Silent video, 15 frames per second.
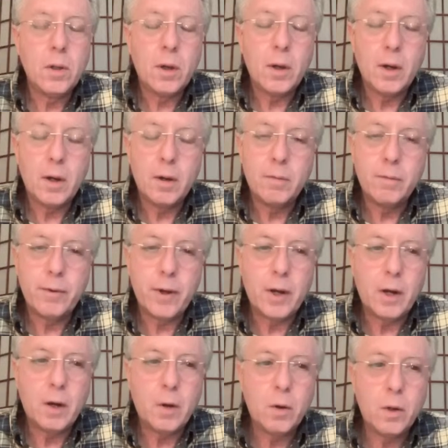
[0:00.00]
of
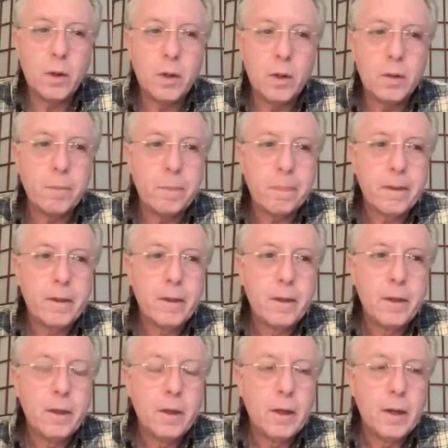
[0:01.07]
our
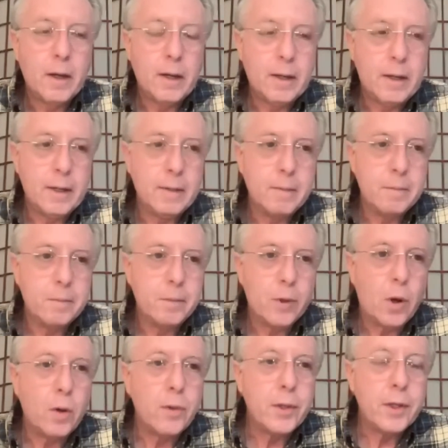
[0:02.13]

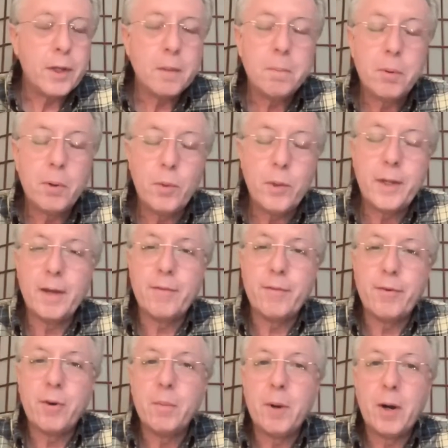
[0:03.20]
all the input we get
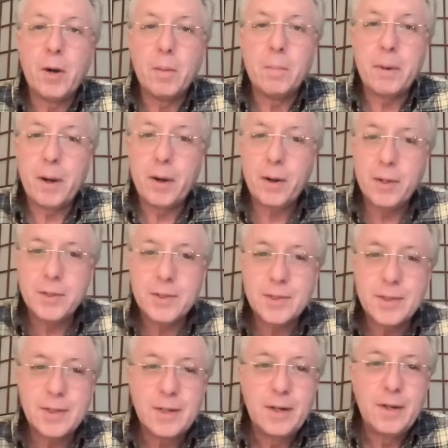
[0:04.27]
from our parents,
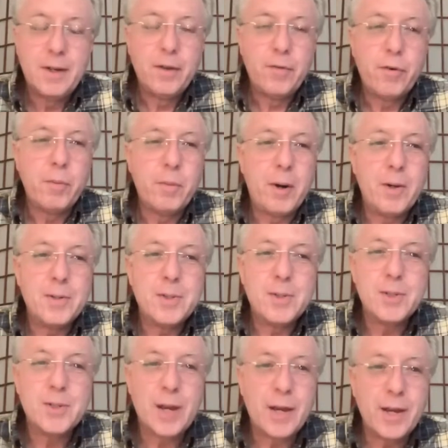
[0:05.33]
from our
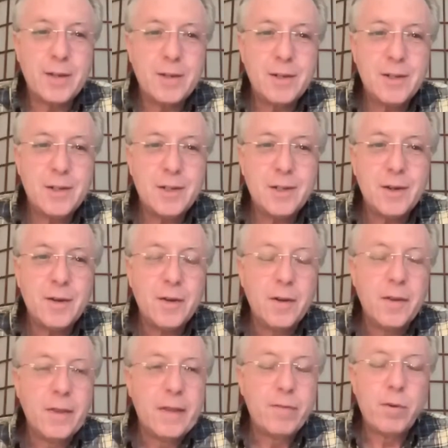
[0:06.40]
society,
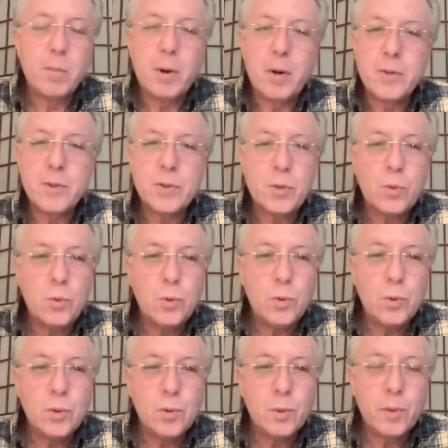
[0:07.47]
from our
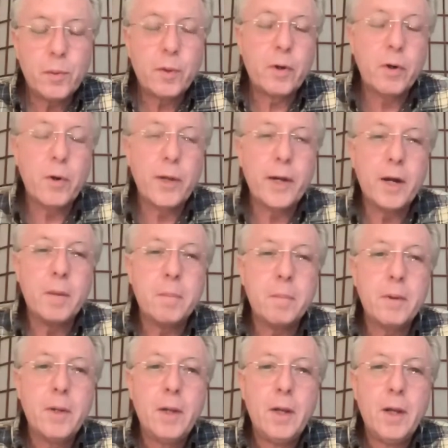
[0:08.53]
school when we're growing up
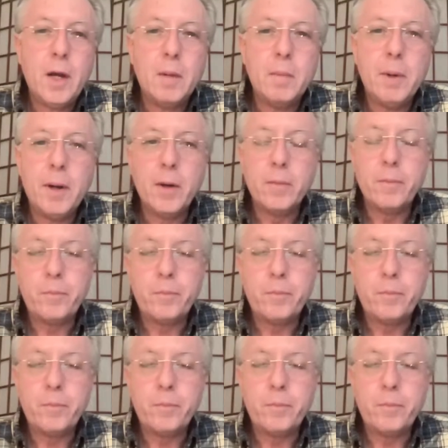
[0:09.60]
about